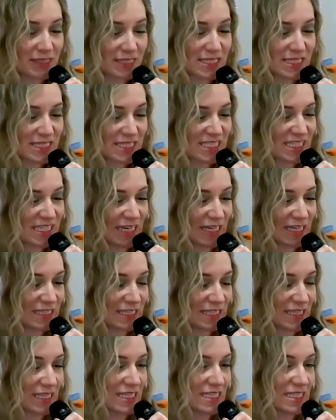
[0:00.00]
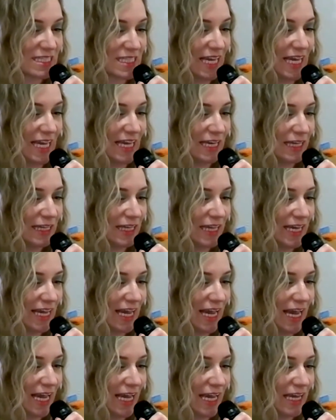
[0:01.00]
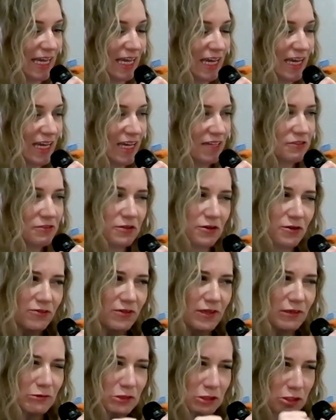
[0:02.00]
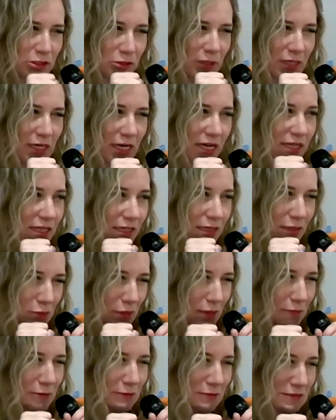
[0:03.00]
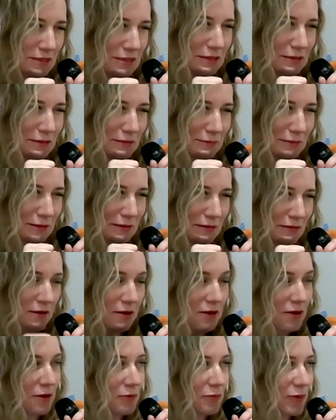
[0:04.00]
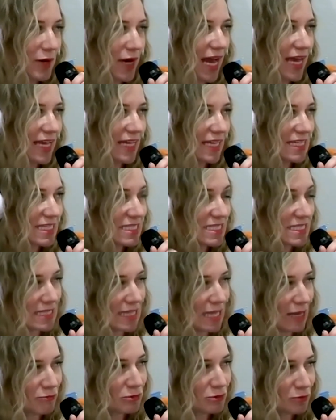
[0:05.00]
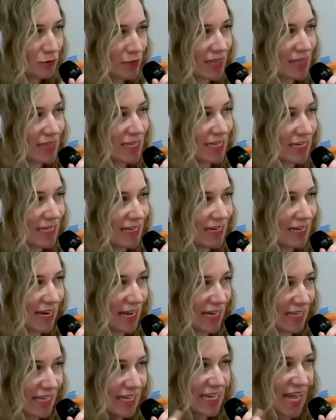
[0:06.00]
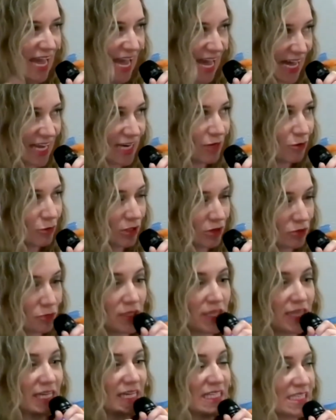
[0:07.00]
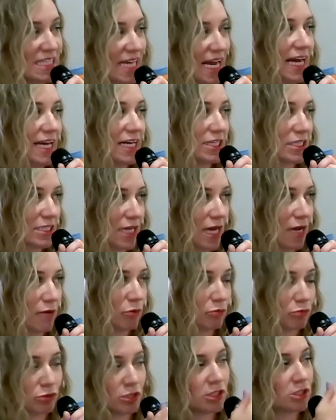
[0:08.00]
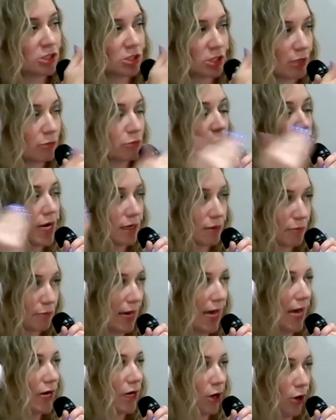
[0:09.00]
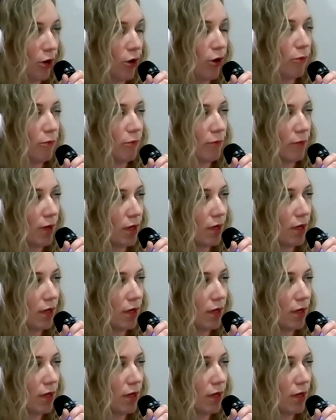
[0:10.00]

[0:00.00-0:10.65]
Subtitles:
this stick to this day. Like I don't know if I was chewing on it. I probably was a little bit. But I like slept with it. I like had it with me the entire time. I'm pretty sure I brought it back home